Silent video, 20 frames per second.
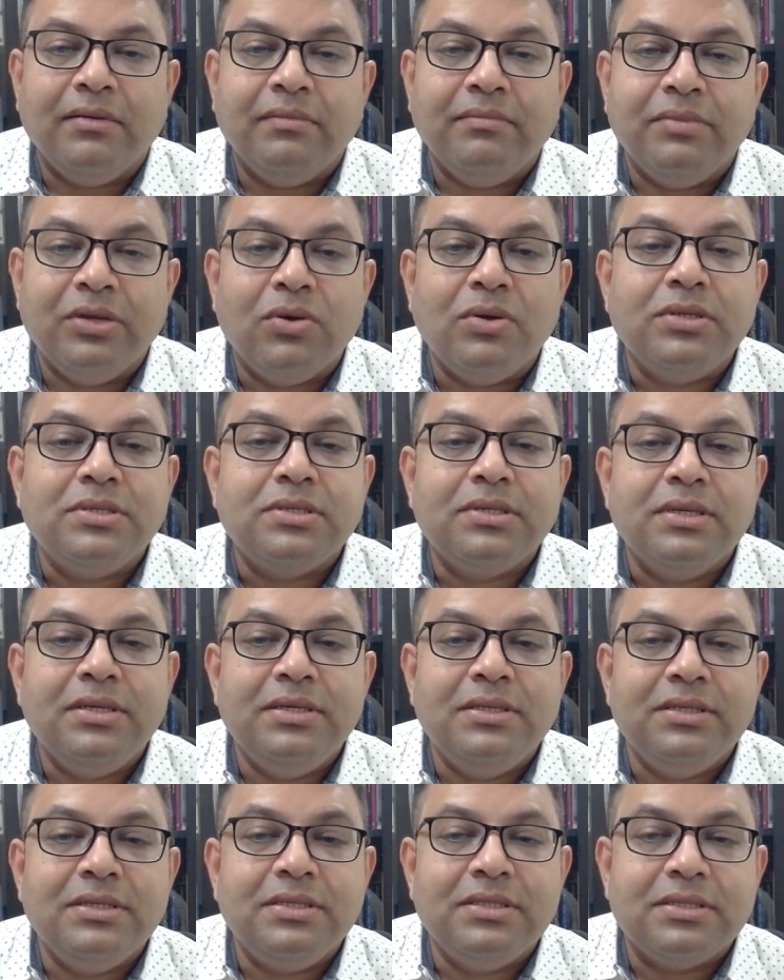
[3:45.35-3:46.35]
because
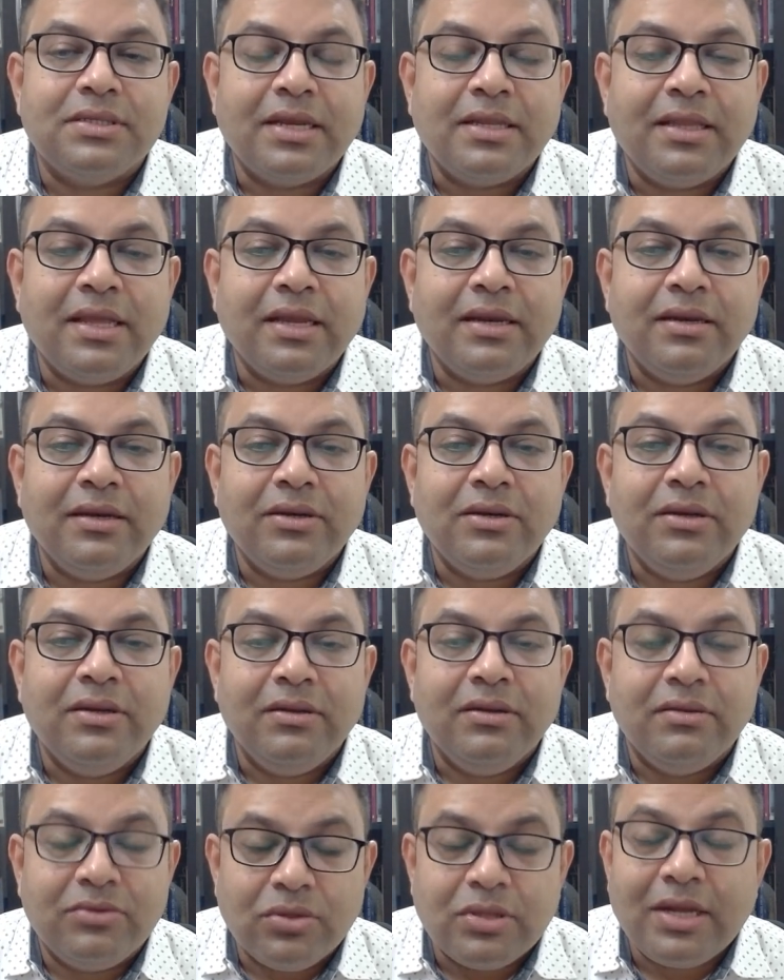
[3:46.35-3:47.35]
he said that
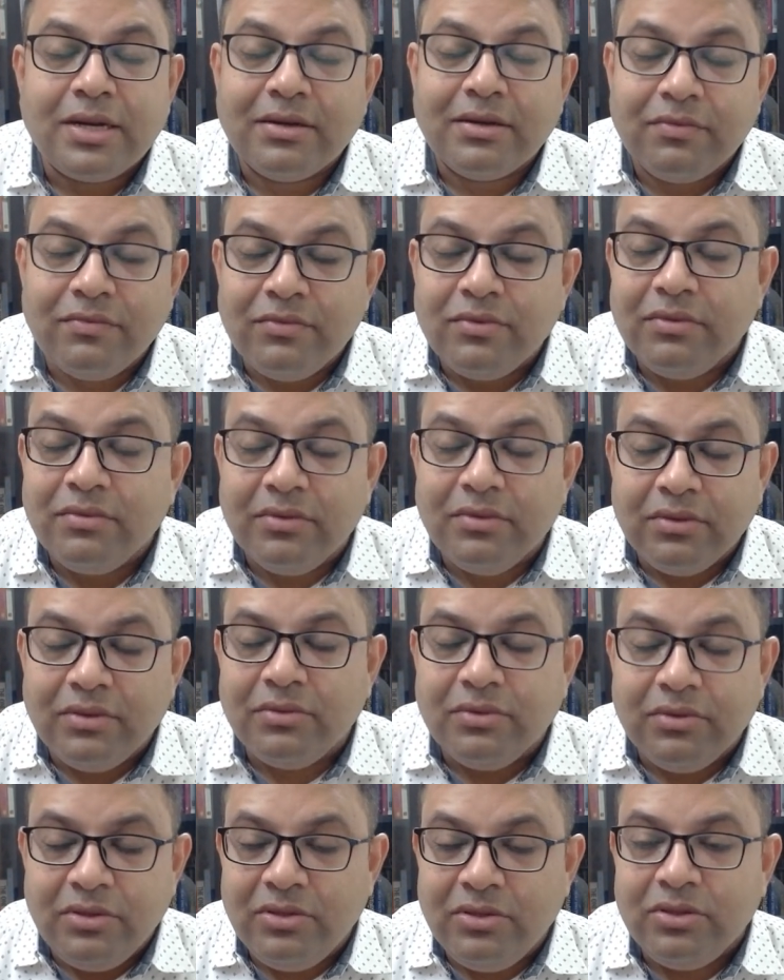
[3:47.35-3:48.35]
it so that
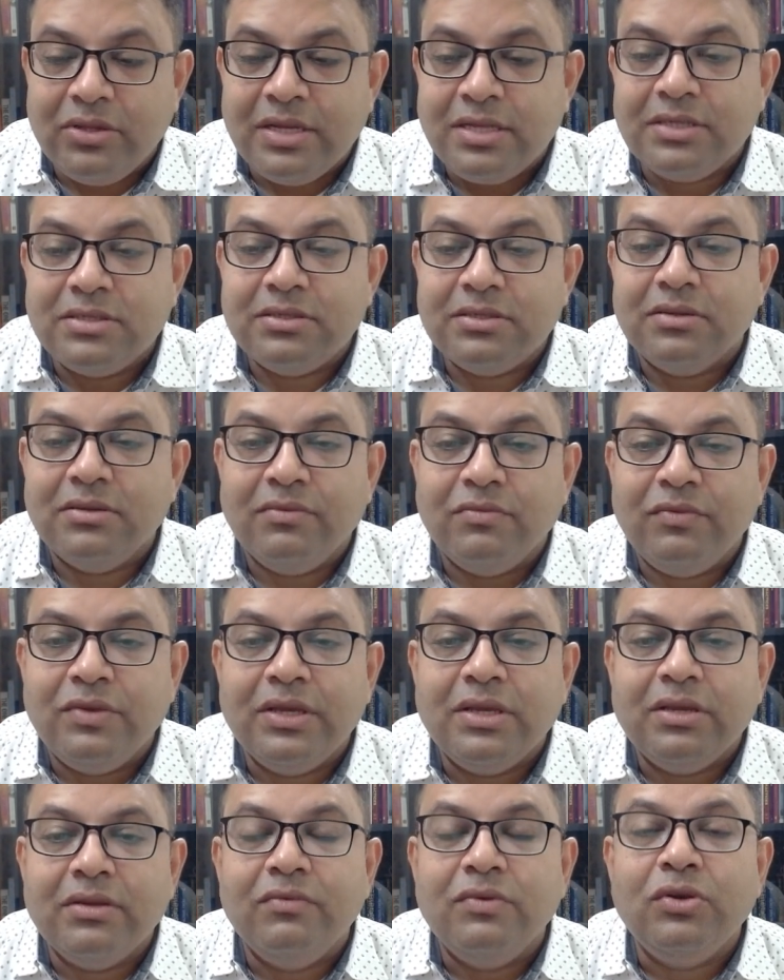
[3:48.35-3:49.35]
there is
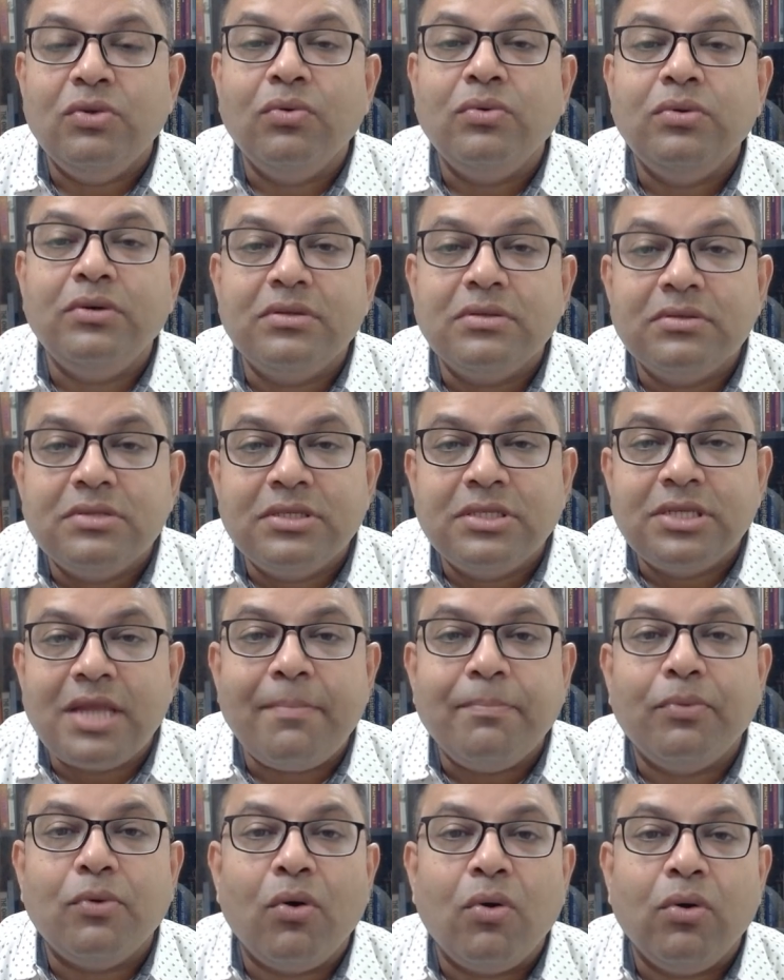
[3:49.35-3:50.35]
we don't
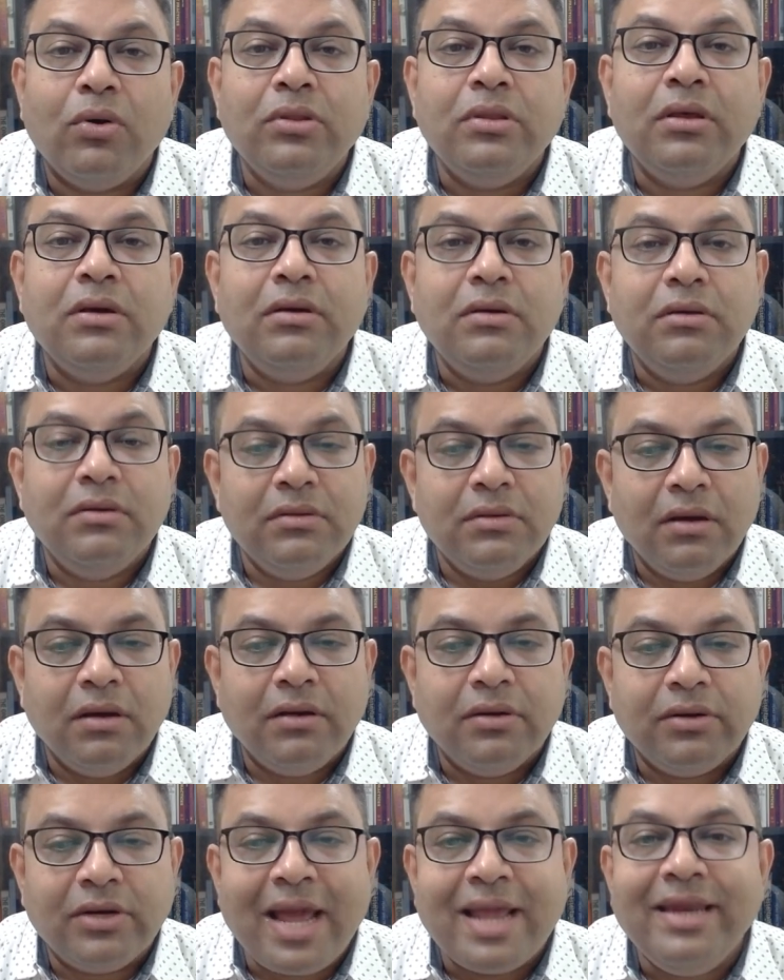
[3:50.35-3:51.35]
step on
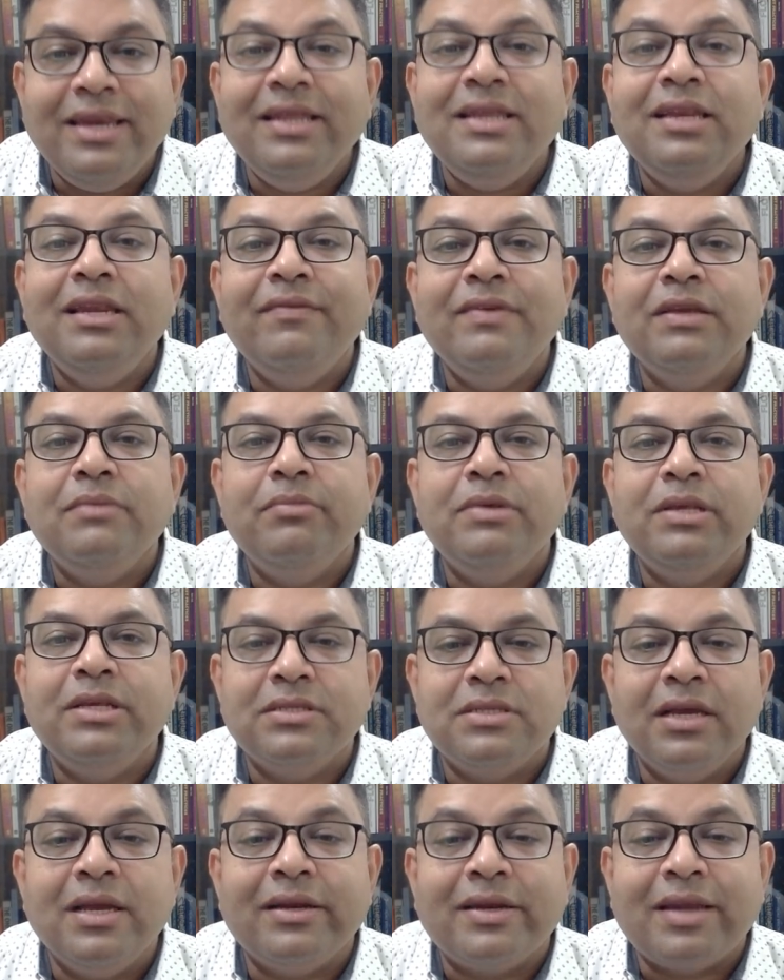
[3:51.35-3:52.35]
the tiny living
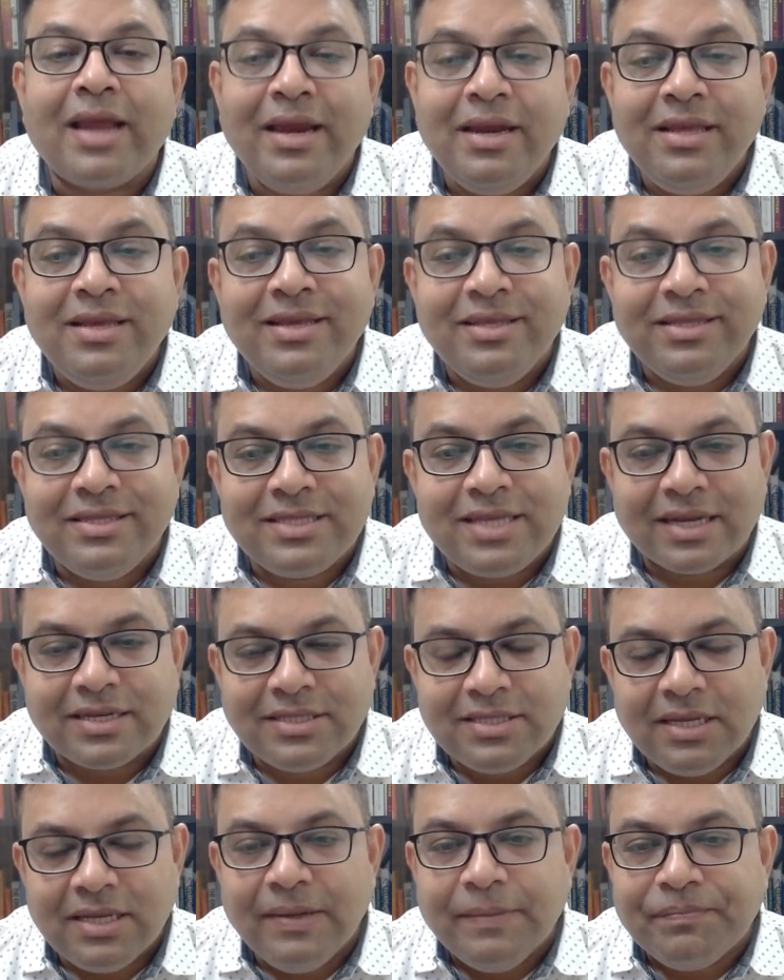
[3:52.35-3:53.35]
beings, the tiny
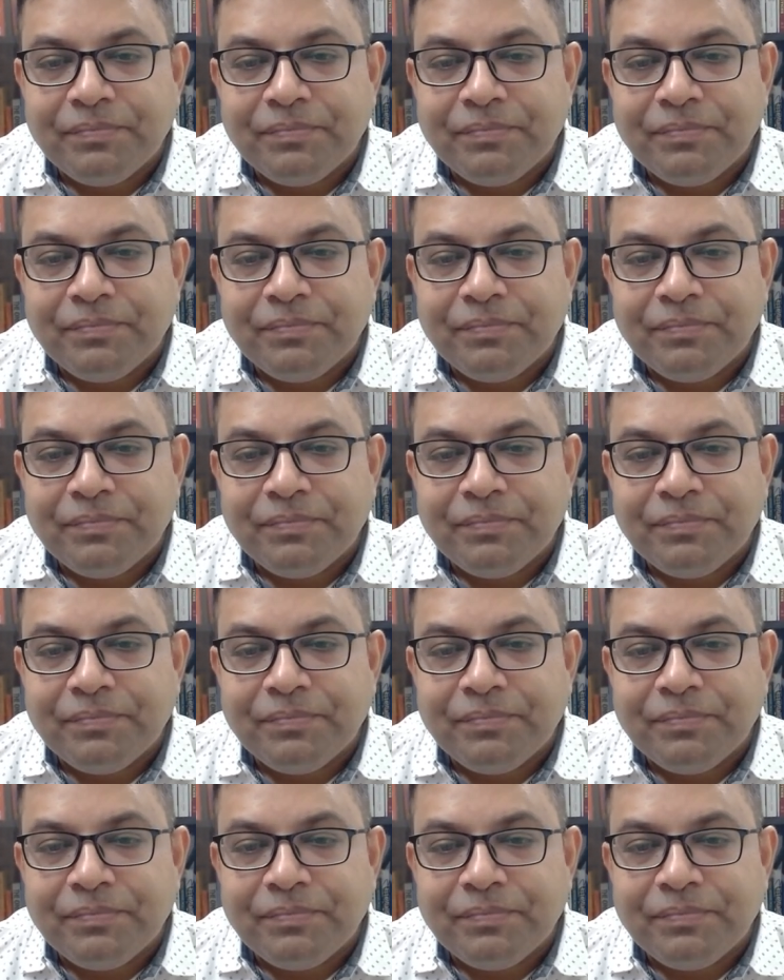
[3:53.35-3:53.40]
insects.